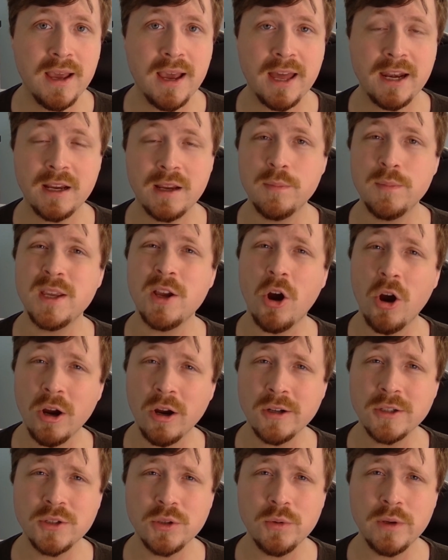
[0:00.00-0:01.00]
and it can be
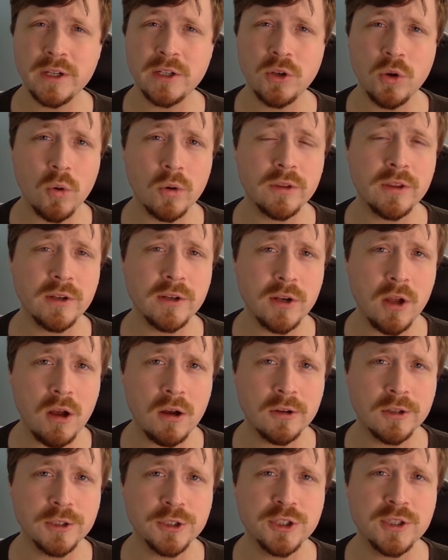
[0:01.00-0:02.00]
hard to ignore the
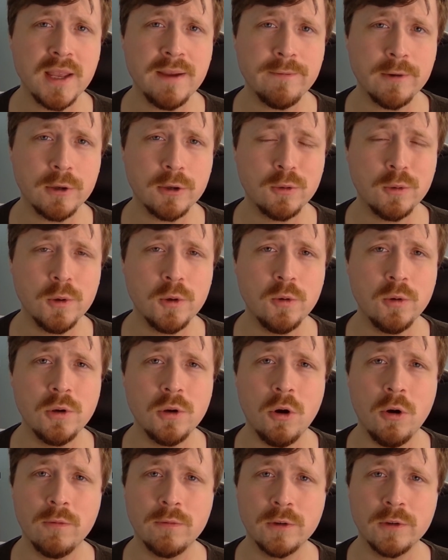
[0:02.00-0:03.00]
knowledge they've accrued
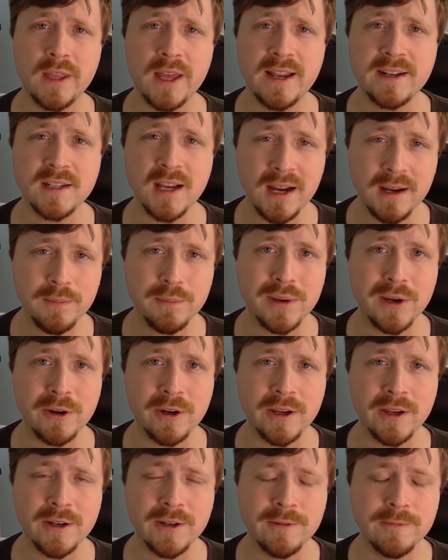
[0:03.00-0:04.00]
over that time
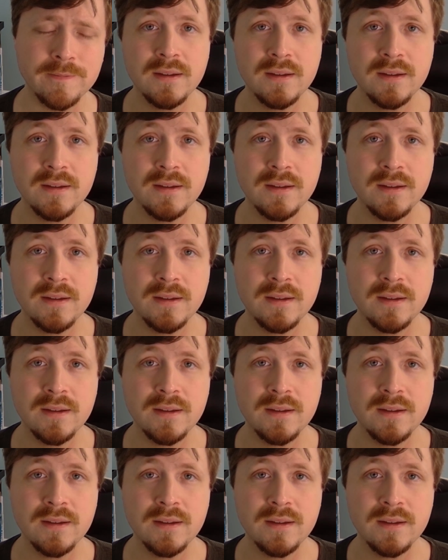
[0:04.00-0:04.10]
period.